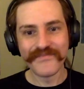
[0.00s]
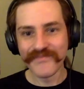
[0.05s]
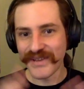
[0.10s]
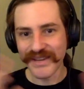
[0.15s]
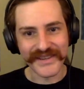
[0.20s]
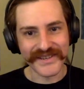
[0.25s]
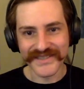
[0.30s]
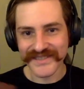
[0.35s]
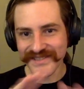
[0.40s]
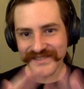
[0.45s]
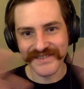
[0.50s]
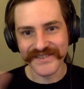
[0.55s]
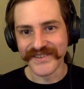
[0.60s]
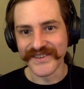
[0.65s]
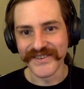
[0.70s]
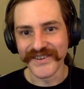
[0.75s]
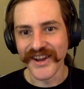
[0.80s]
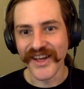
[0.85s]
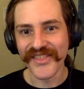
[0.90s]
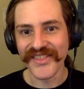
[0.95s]
because
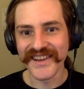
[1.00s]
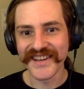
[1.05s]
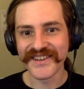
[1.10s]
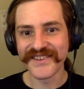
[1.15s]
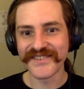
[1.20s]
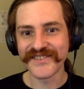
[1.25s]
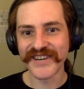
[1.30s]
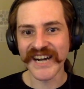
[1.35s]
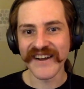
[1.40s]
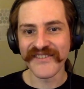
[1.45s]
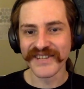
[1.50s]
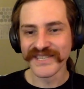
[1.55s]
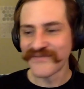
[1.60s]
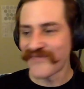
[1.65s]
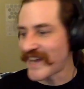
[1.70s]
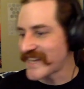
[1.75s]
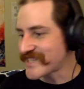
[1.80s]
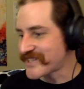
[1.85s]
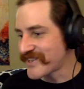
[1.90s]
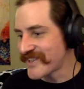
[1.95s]
nothing travels
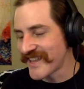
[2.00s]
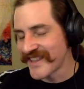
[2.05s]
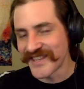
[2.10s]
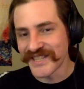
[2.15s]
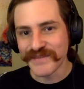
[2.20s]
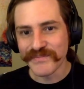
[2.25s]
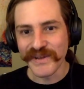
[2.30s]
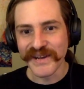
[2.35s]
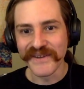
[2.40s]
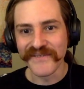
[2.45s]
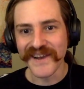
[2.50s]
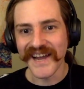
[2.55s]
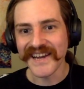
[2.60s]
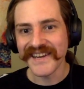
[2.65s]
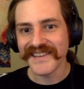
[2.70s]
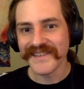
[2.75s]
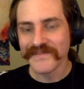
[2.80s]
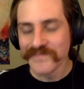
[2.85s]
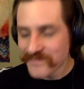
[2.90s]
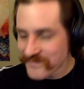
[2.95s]
faster than the speed of
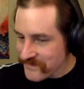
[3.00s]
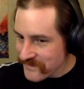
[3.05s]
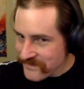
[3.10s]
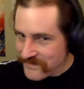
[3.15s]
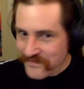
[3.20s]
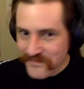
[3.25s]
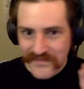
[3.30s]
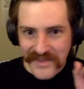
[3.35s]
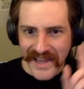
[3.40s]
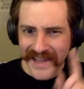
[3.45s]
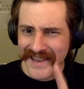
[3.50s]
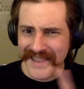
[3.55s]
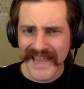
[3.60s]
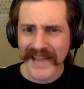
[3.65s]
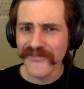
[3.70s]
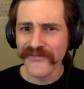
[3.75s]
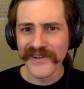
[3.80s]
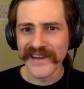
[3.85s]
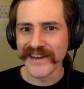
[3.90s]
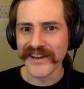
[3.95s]
light, and
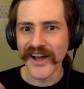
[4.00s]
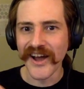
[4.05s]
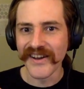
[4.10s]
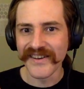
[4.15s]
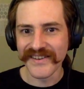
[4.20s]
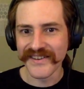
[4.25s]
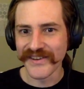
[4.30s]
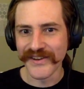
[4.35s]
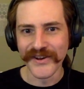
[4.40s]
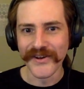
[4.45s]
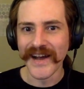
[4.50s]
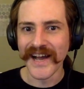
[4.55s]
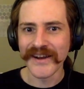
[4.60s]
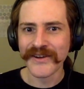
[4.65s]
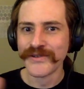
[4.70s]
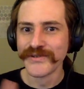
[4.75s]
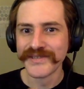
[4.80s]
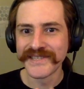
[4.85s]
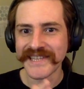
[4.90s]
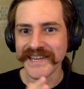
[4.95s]
definitely not
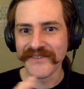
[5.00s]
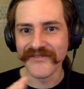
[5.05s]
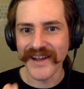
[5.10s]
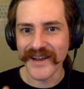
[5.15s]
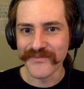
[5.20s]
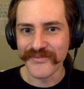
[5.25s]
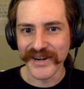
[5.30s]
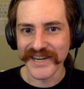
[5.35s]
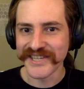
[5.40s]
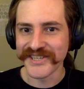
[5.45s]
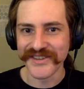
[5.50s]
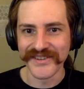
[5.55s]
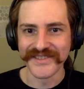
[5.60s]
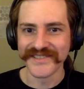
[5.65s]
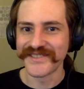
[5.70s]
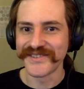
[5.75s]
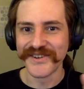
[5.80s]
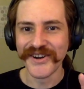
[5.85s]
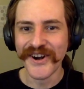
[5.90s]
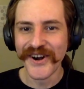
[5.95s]
acoustic
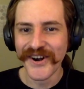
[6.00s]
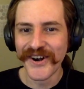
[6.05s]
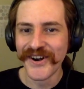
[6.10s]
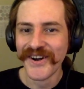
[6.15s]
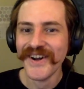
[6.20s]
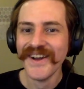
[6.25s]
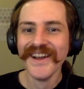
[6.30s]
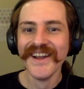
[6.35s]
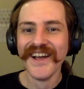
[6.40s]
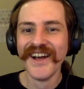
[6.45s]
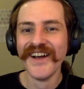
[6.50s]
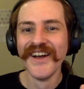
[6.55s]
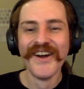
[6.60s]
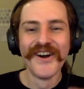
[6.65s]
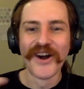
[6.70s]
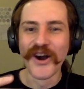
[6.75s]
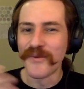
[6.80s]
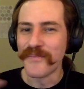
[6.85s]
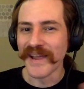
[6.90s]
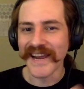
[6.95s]
vibrations
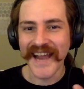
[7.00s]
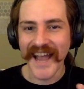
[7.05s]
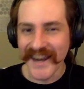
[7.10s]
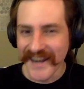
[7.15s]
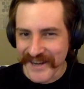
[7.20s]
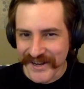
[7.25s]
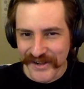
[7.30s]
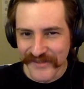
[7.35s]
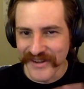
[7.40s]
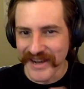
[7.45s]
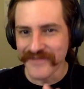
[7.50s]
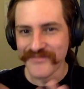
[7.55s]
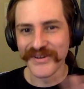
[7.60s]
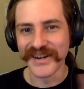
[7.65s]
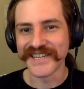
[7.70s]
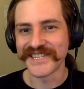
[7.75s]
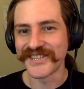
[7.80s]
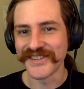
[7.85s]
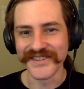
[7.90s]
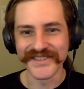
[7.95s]
or mechanical
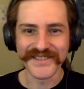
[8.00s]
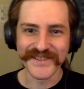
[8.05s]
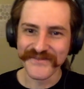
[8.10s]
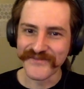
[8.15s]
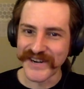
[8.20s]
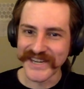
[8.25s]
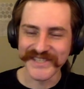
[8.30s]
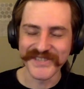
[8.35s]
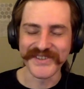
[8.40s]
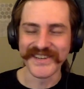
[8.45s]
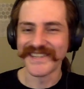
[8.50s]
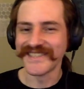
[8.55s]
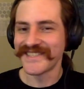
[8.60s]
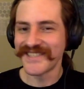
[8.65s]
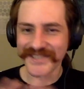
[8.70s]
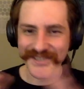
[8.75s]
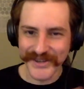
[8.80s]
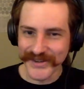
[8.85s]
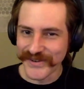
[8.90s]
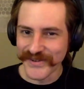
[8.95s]
vibrations of resonance.
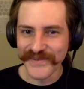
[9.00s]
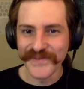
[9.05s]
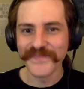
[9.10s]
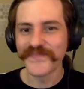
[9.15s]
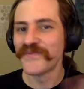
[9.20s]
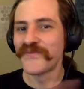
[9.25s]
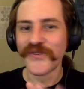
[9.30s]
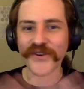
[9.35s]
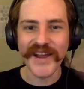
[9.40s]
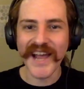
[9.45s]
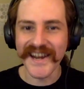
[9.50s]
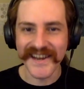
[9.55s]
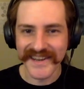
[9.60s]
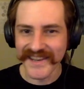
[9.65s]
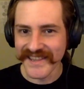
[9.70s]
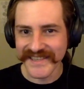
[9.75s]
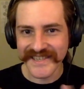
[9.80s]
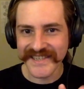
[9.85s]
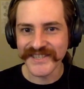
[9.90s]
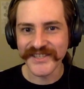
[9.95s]
So forget
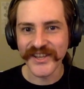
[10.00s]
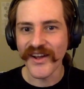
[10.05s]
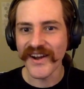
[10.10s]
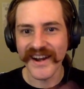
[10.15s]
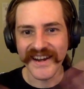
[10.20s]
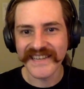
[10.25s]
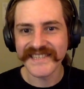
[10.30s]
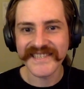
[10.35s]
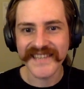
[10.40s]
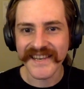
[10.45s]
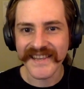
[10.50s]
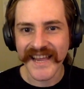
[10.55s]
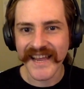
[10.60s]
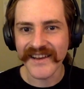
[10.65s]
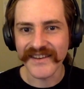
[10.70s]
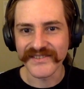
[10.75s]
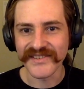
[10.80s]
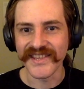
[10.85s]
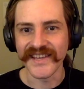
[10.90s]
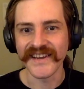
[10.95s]
it. This is not an
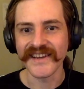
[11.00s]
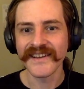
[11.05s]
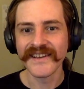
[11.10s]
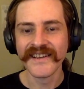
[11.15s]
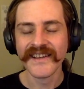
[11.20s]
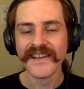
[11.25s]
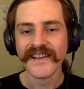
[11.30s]
instantaneous thing,